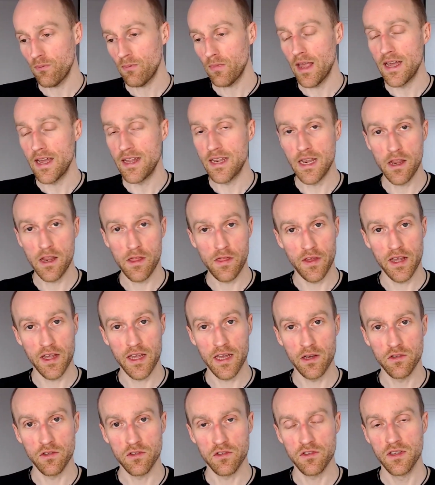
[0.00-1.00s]
and anything
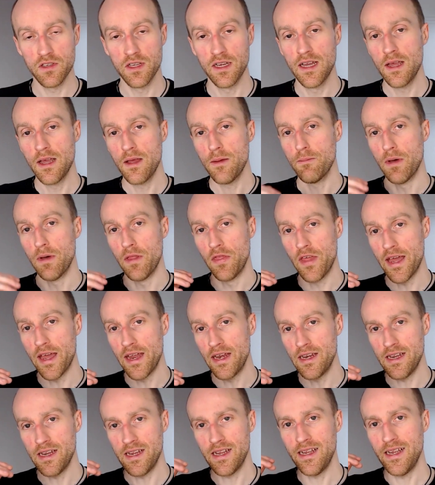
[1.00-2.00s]
else. But
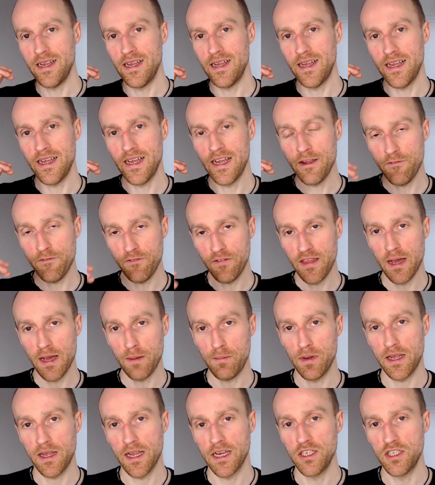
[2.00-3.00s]
then if the
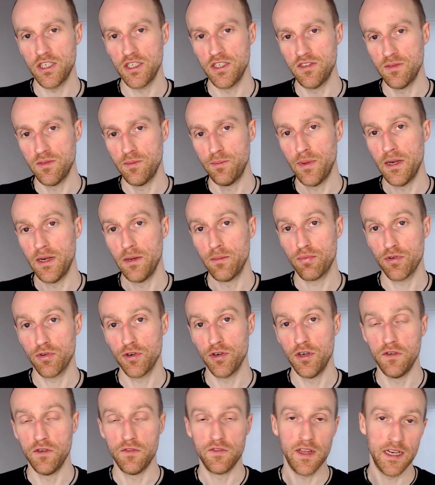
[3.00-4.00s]
application has been
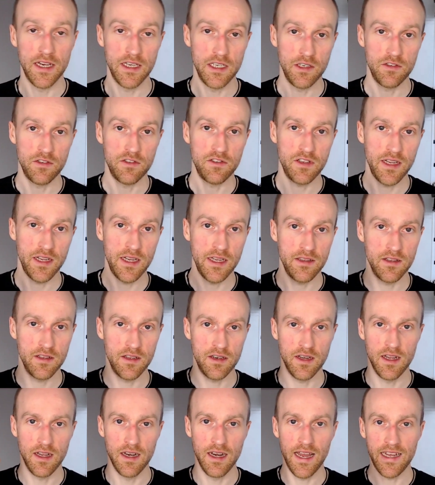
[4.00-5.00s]
approved and you see that
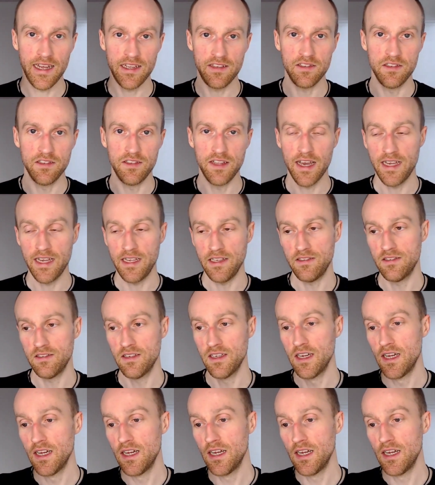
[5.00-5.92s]
at a later date